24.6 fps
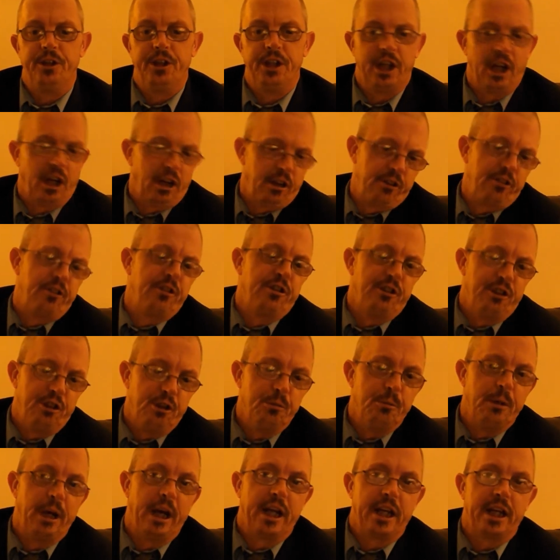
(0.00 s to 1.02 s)
the arts and
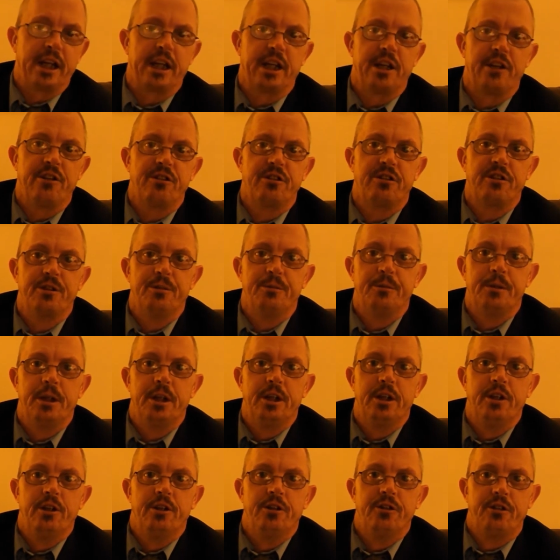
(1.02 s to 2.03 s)
humanities.
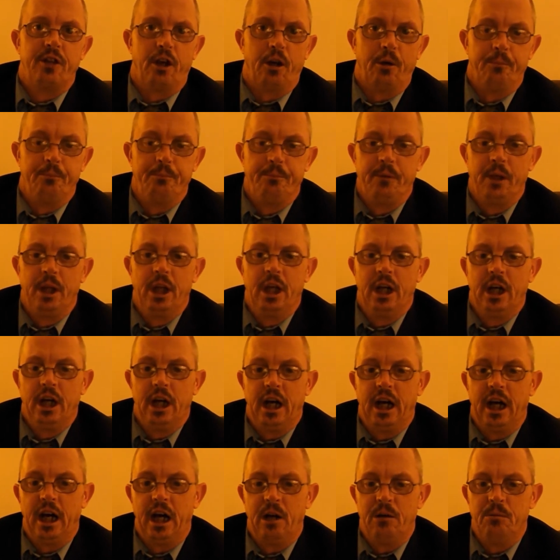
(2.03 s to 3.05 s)
So,
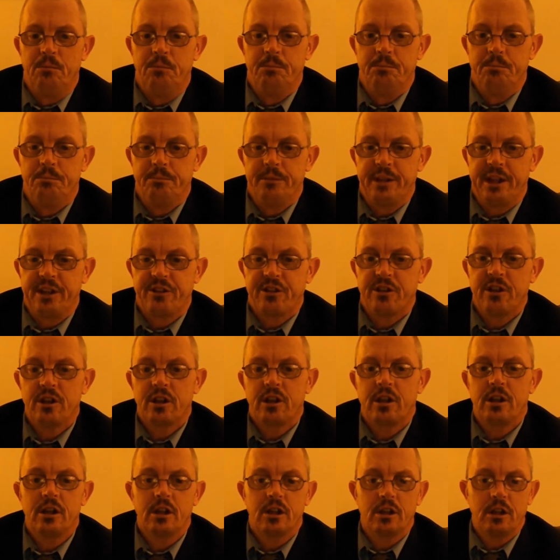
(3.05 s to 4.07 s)
that's going
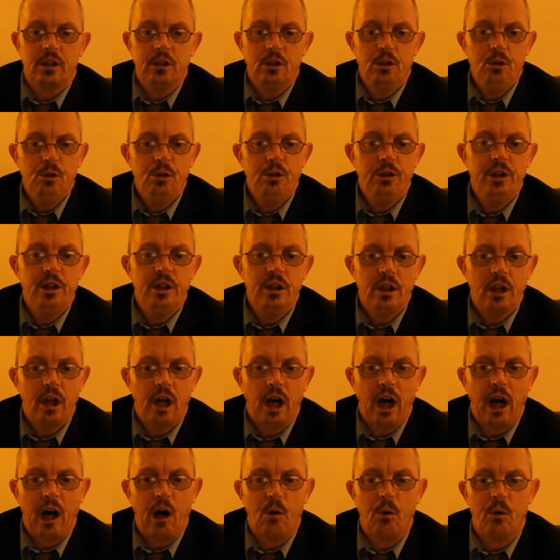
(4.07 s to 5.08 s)
to conclude
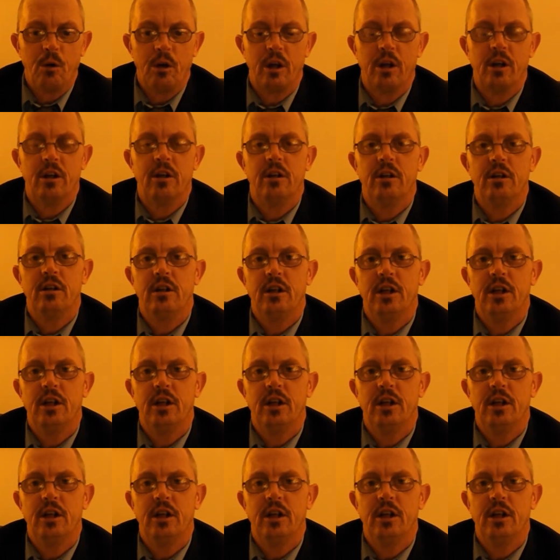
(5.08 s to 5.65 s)
our